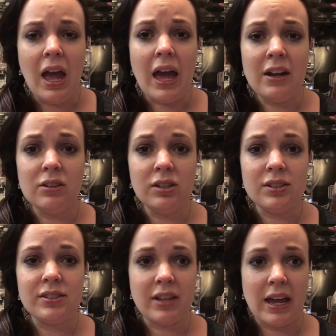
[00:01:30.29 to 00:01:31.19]
And it
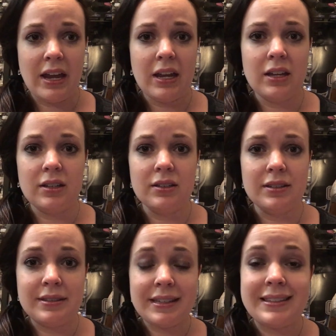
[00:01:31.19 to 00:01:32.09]
looked like
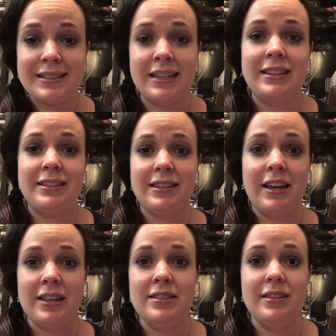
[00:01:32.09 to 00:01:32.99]
16
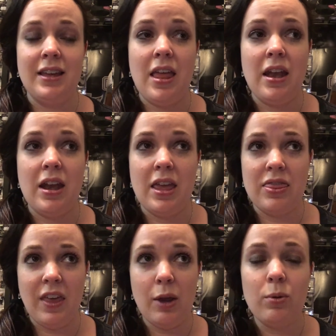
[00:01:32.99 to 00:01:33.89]
seconds in,
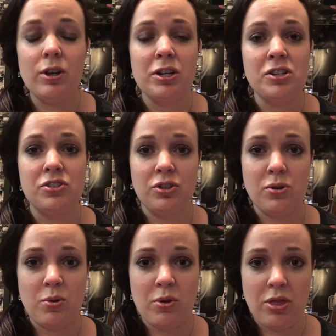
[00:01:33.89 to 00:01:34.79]
they were going to
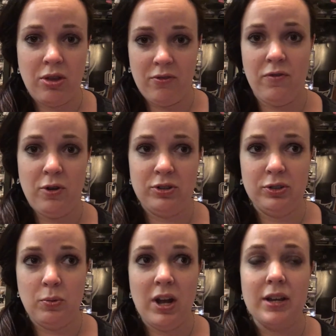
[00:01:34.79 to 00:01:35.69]
do the
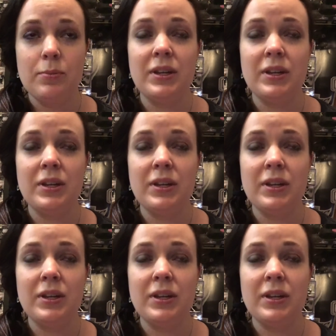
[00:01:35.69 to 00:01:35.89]
first one.